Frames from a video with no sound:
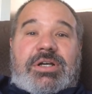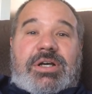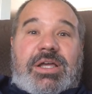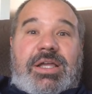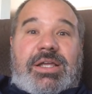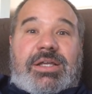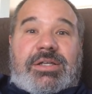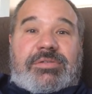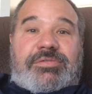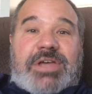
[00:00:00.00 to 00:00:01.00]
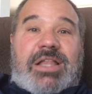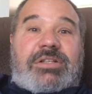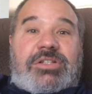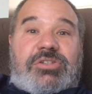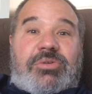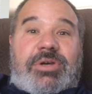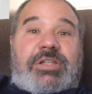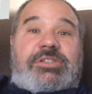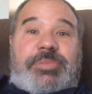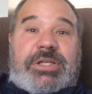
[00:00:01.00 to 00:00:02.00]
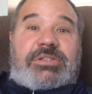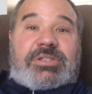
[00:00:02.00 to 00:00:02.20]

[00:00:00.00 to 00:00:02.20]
a valedictorian speech to